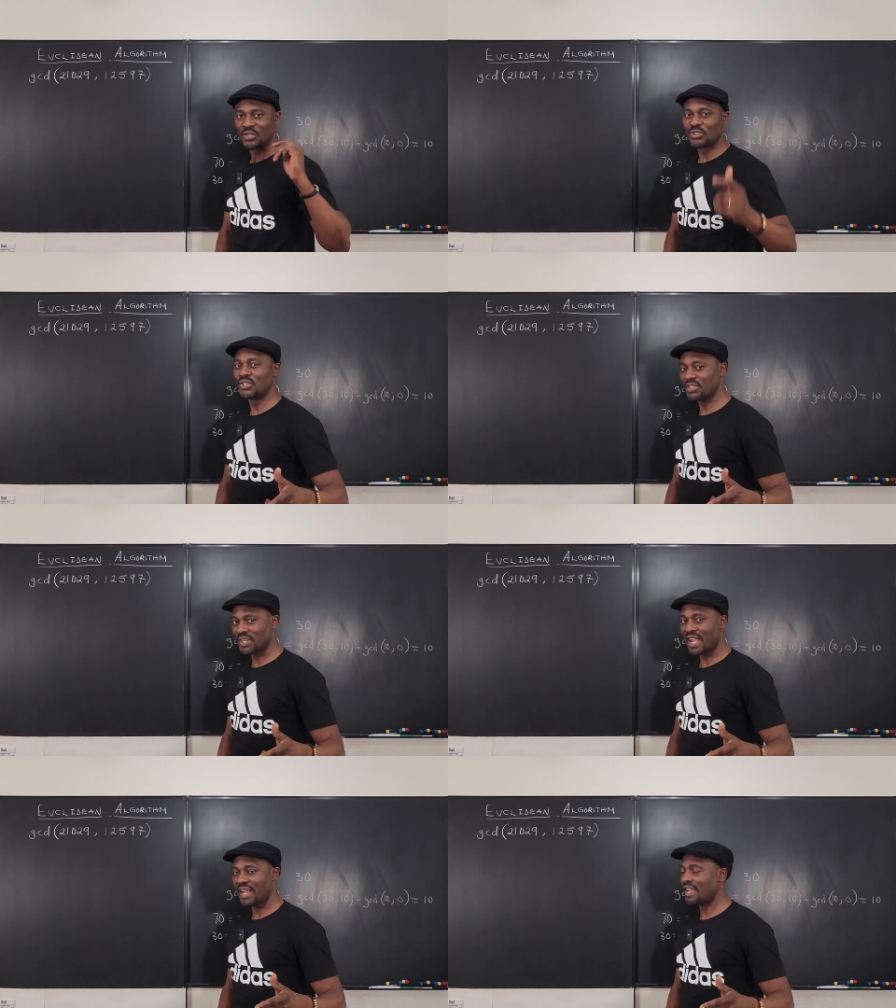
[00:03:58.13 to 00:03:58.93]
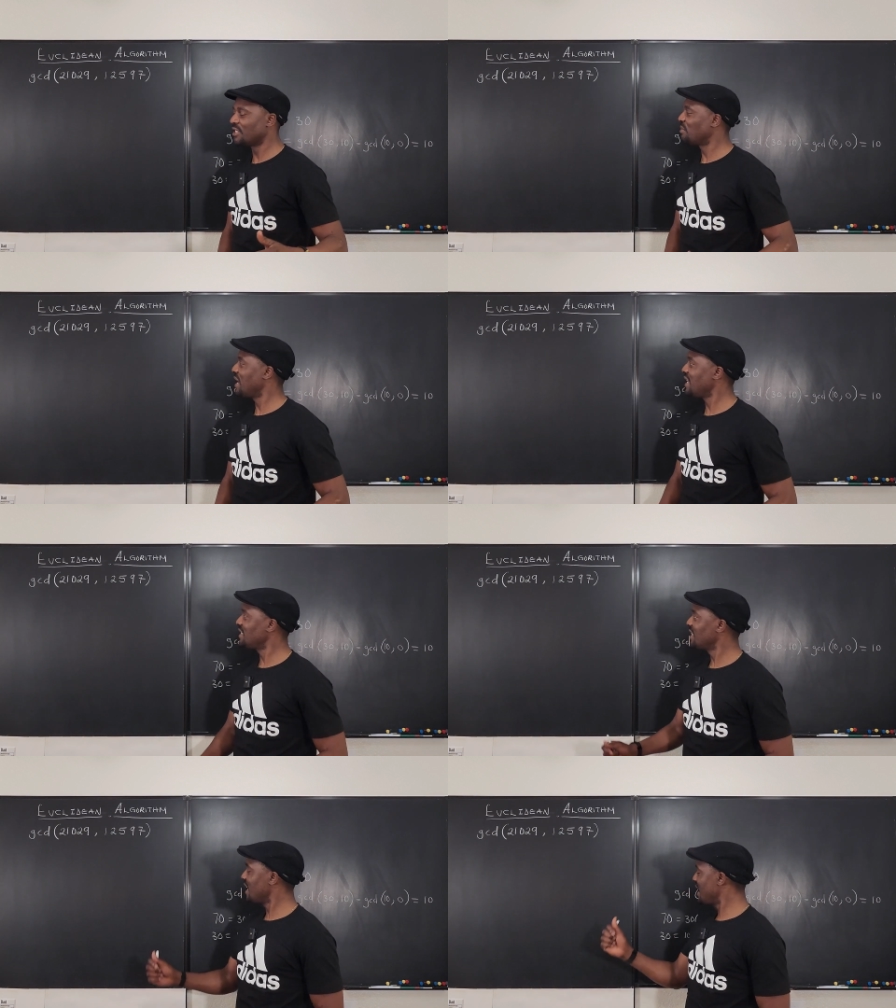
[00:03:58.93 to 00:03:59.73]
So just like I
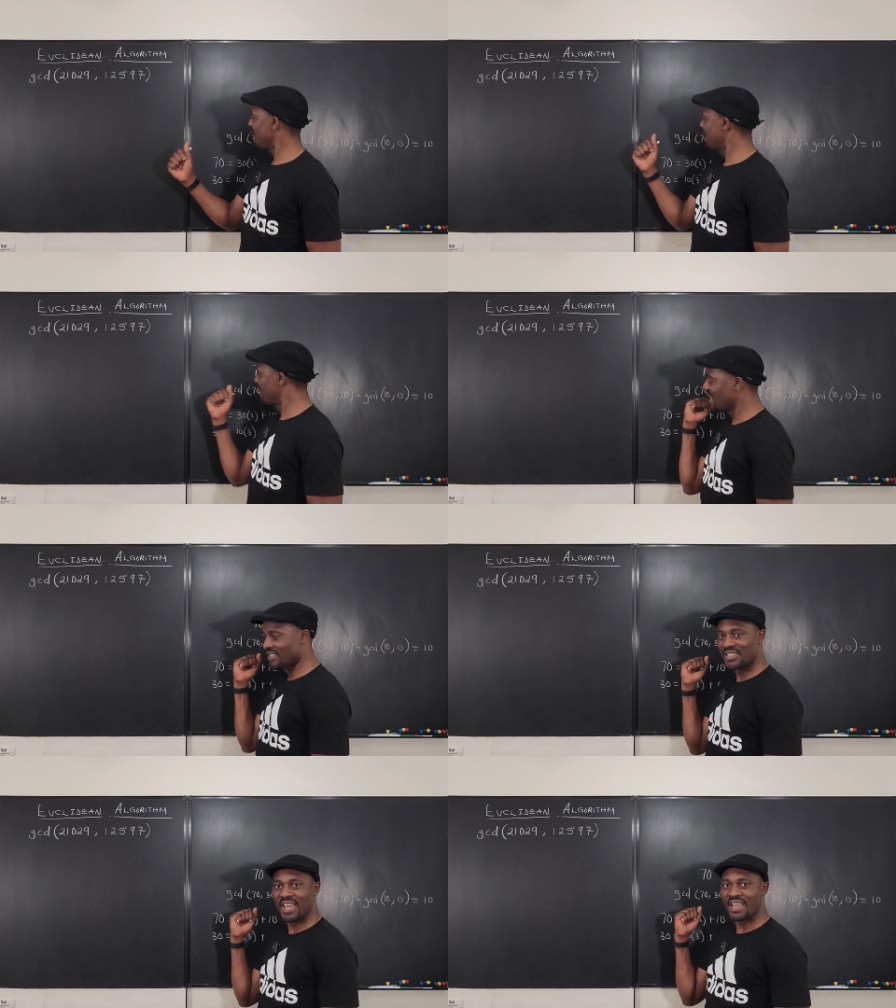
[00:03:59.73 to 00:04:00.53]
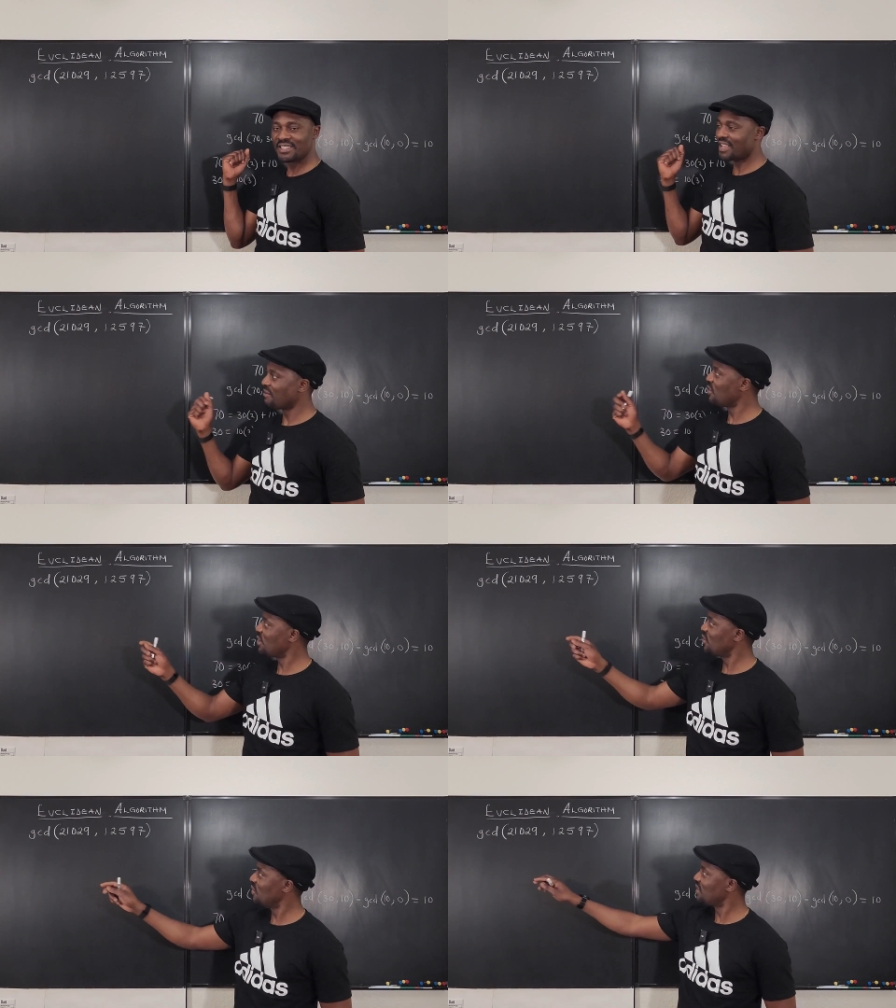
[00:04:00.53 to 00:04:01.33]
explained, in this case, I'm
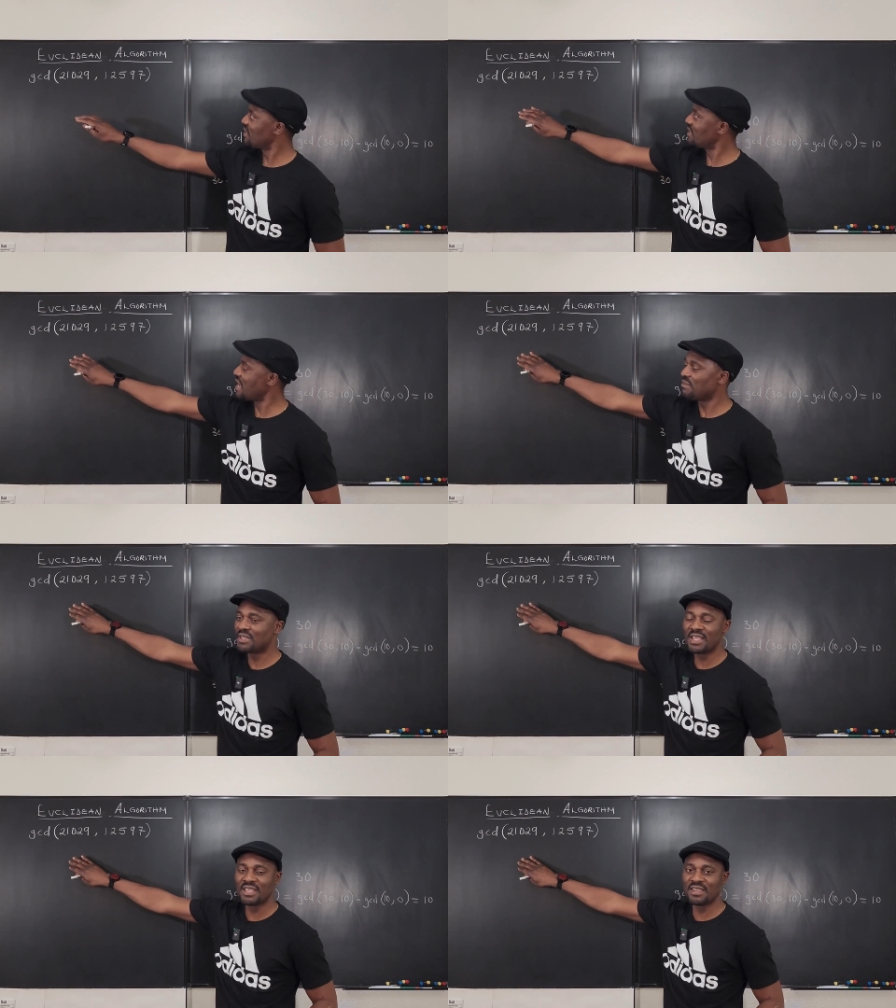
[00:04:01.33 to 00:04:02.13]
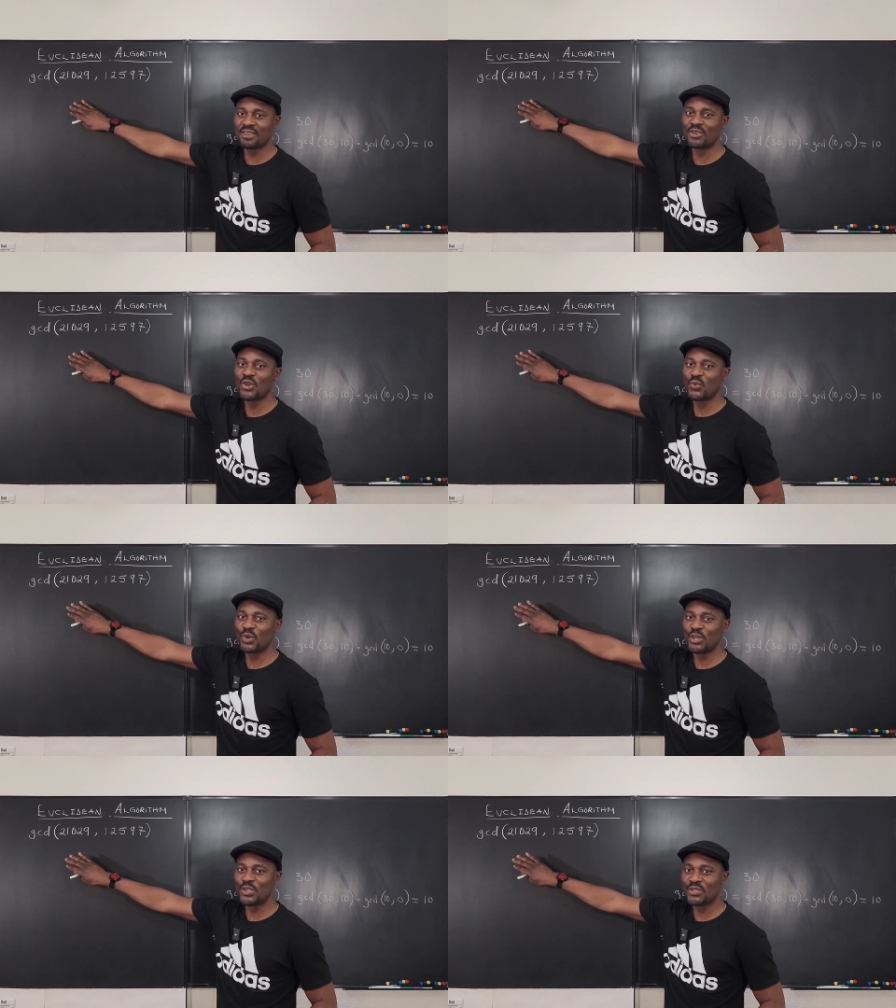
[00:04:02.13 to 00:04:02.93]
gonna do the same thing here. We're
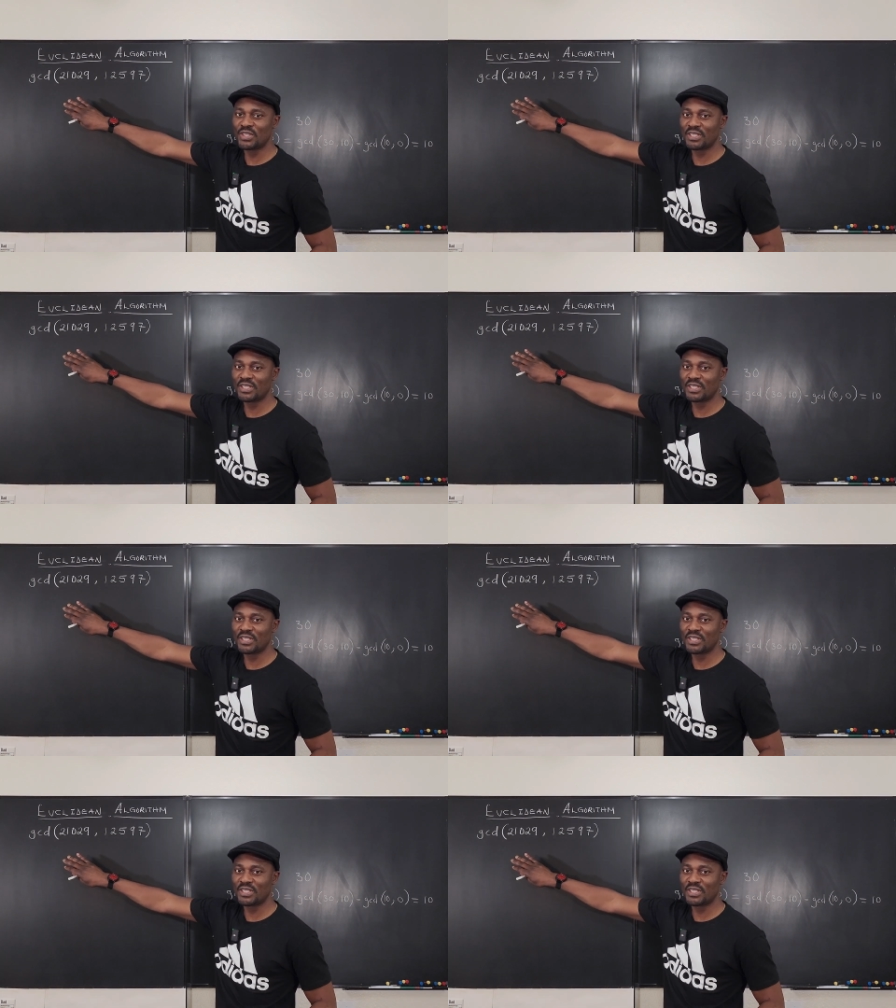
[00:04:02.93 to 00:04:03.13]
gonna use the